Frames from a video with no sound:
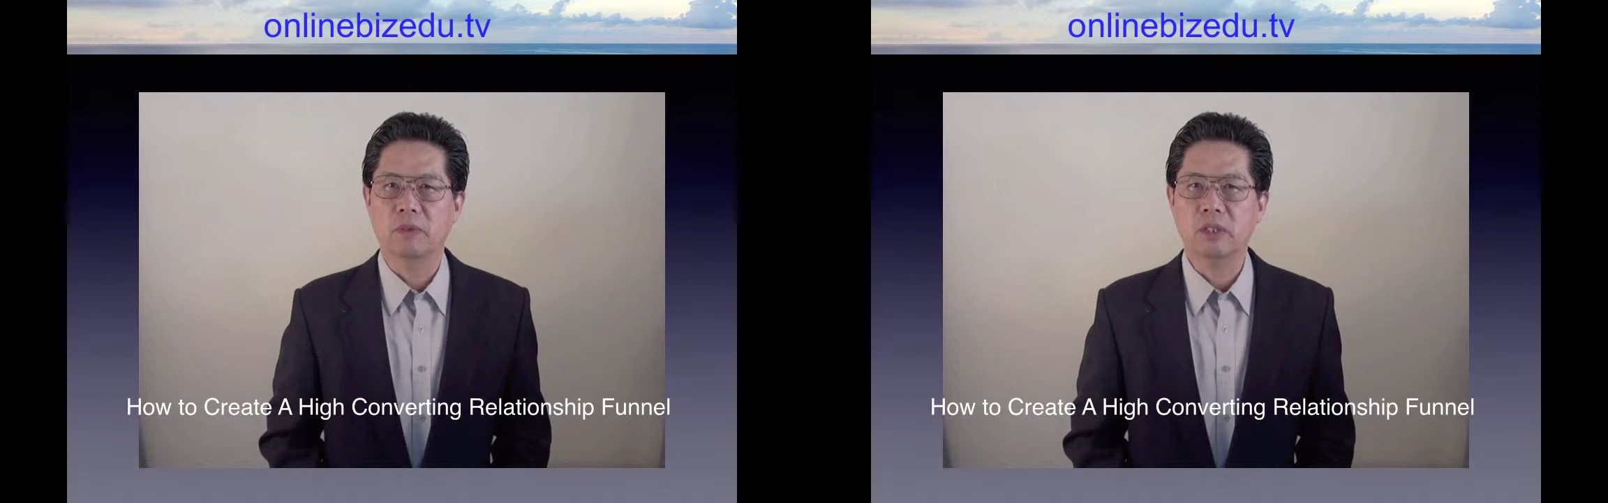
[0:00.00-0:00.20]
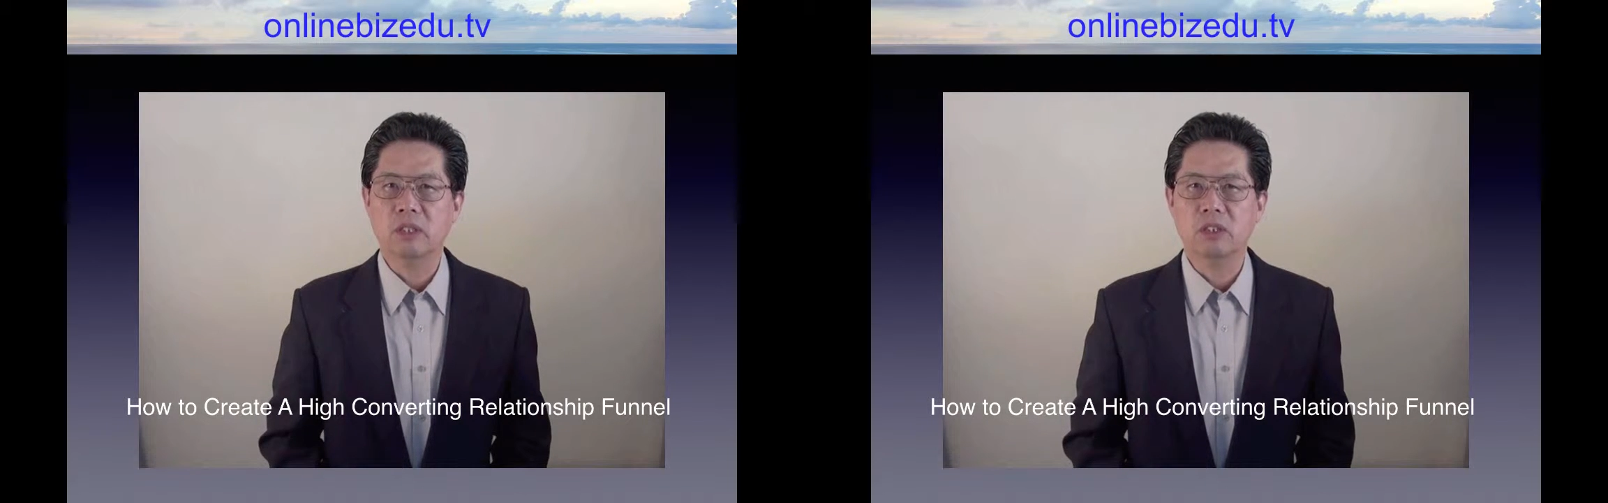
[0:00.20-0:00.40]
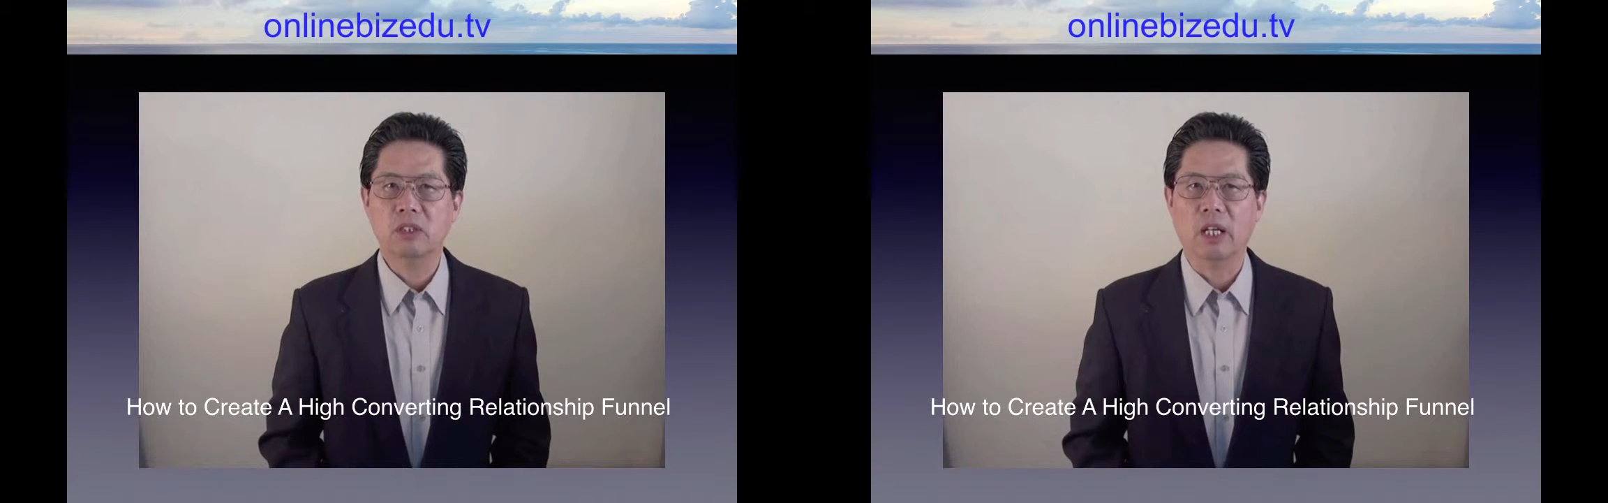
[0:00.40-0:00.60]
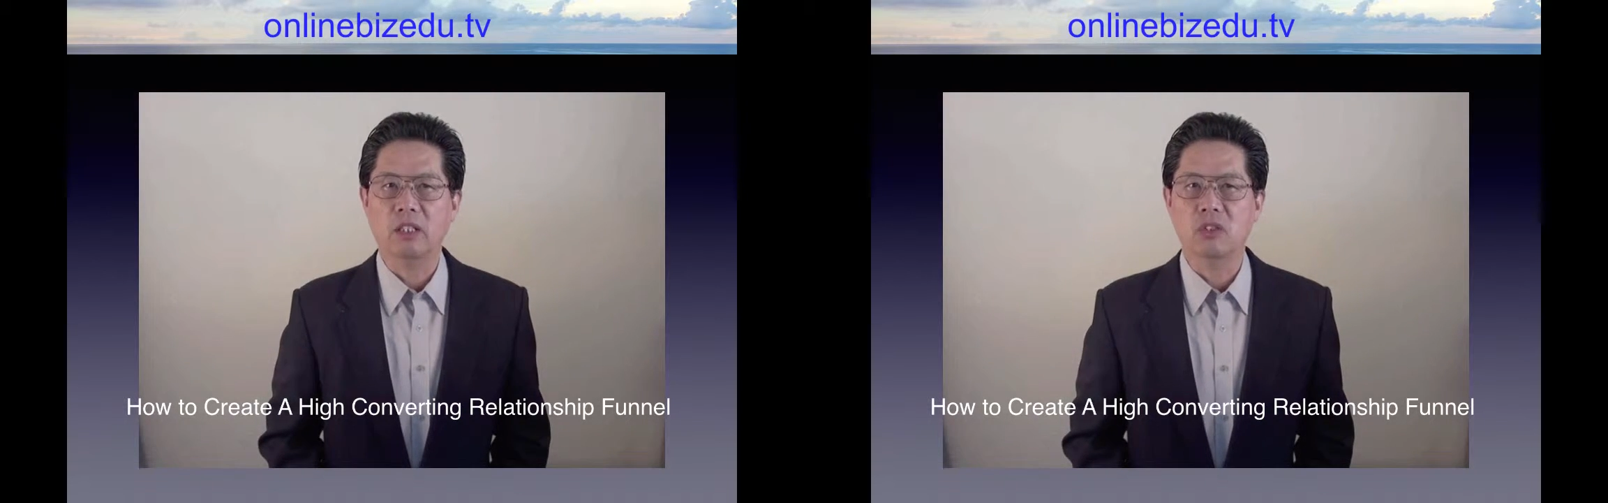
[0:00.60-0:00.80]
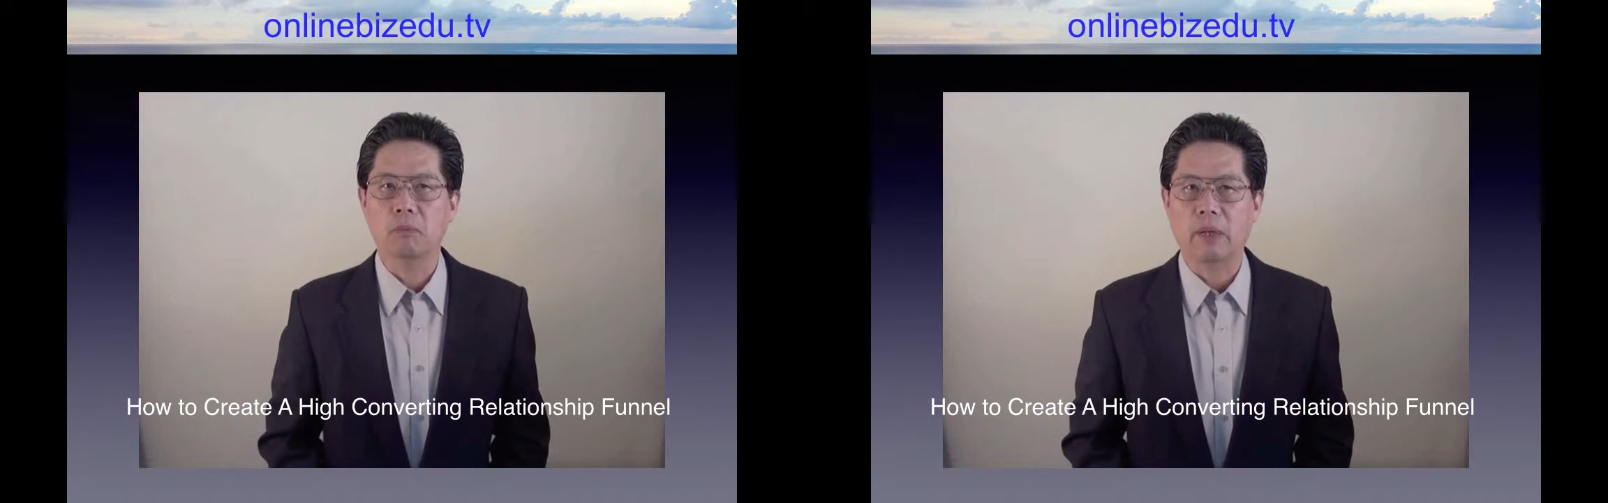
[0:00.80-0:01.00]
visitors
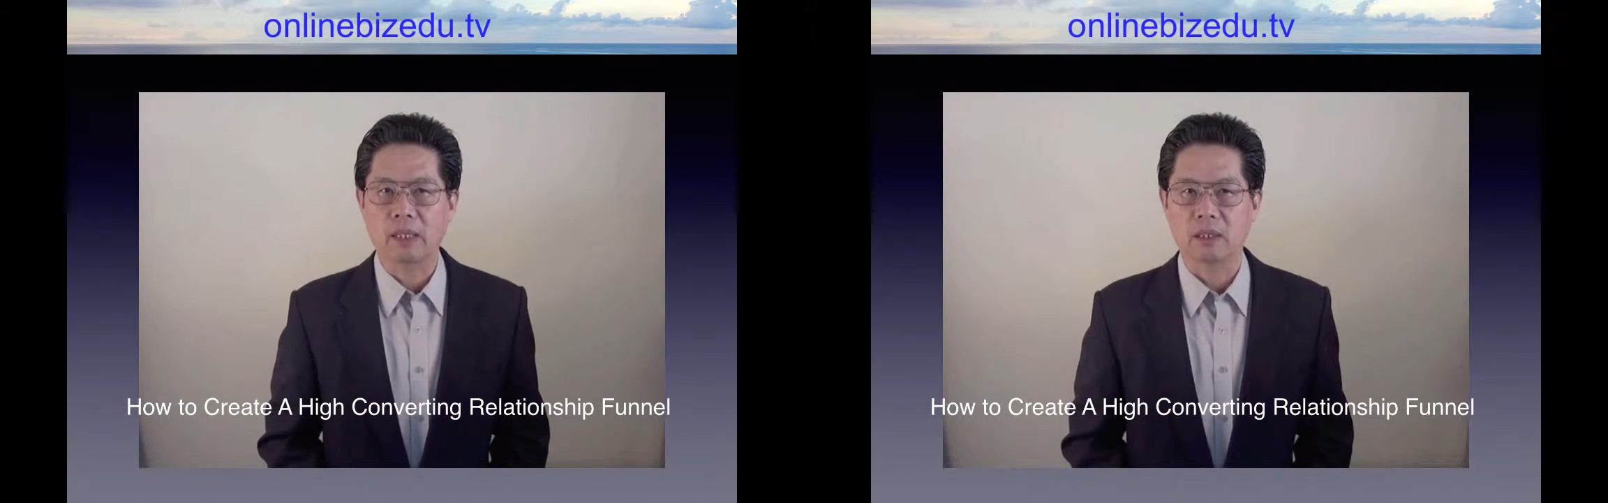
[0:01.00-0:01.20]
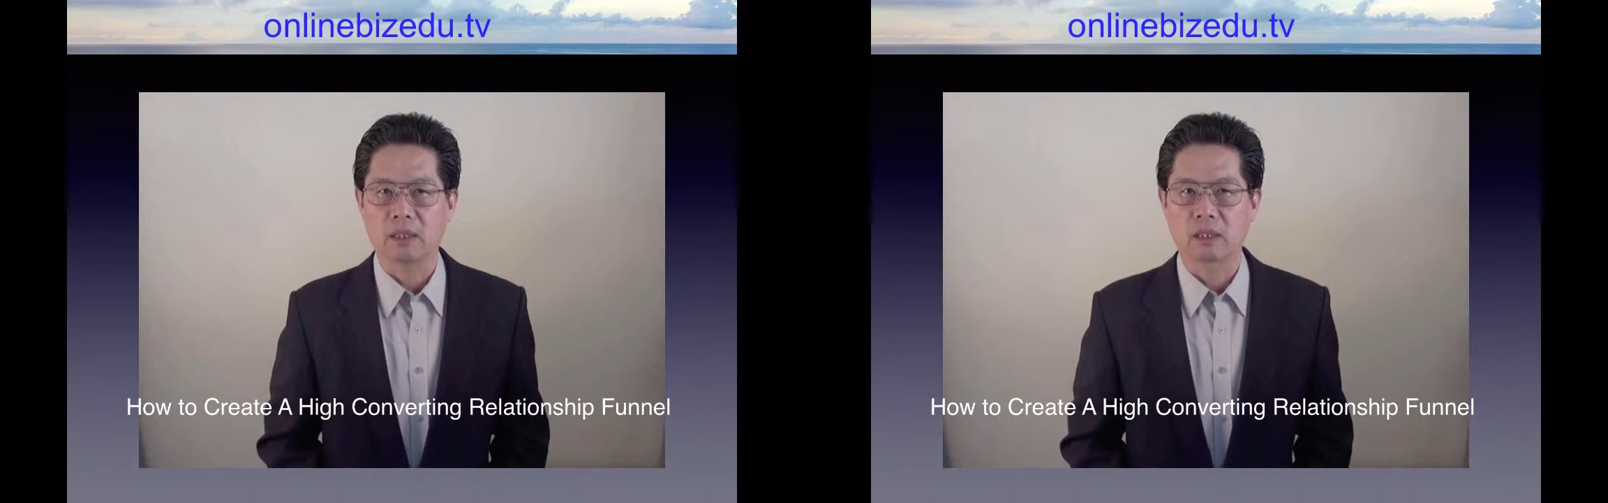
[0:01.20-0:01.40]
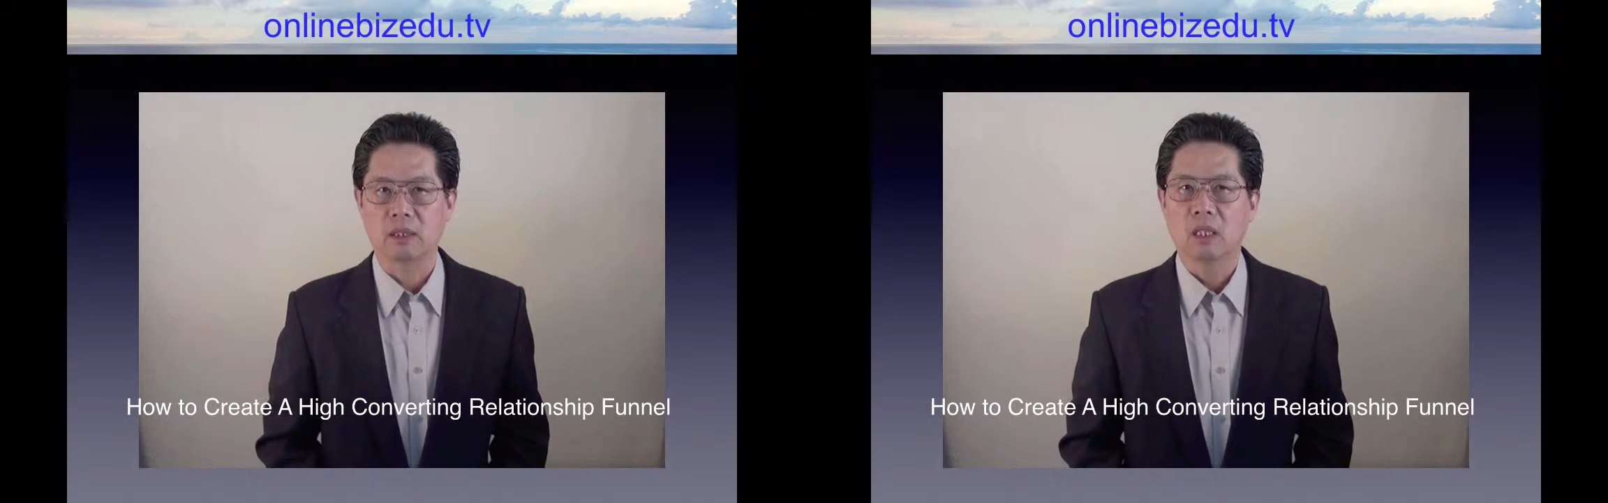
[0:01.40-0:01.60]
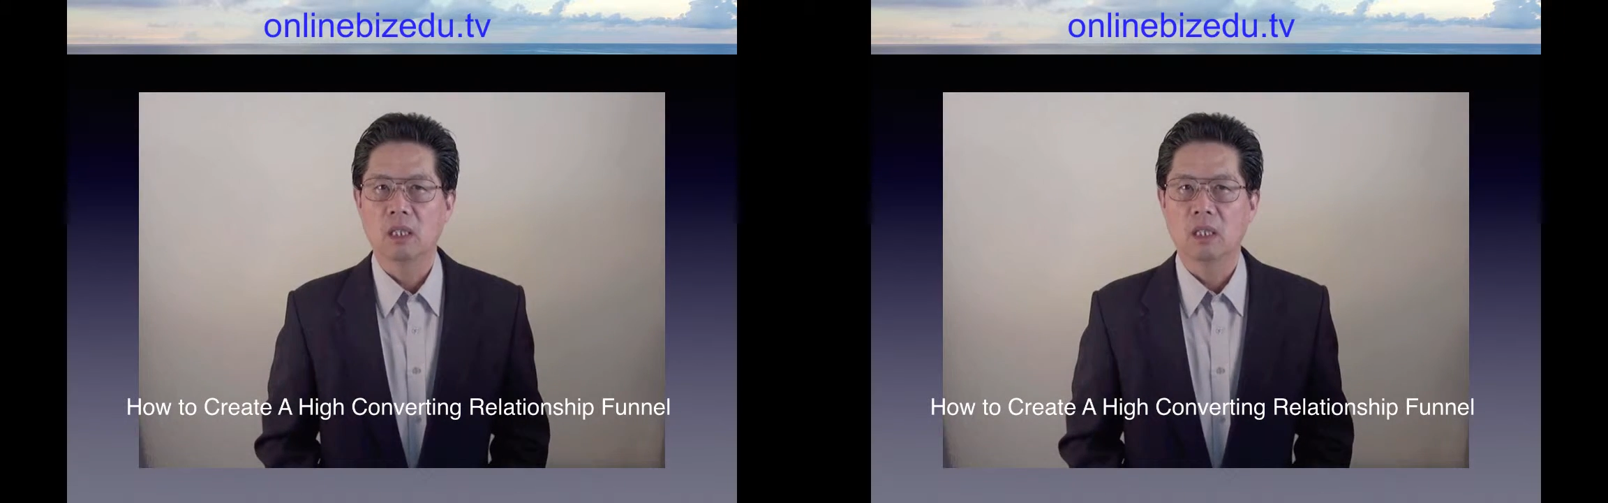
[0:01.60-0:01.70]
into buyers.